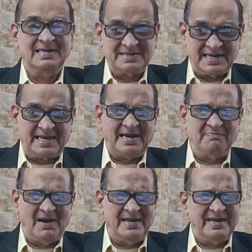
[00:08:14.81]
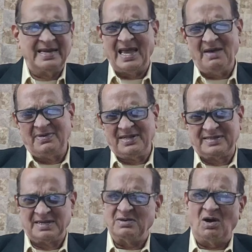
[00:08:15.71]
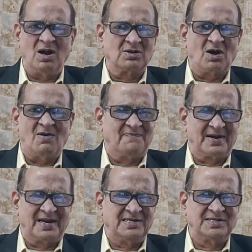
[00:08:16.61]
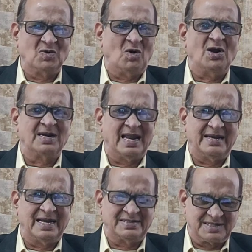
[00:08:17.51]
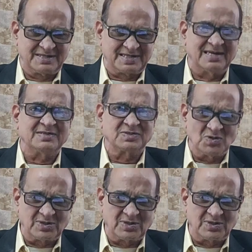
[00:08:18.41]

ticket buying, everything, all comprehensive online assistance.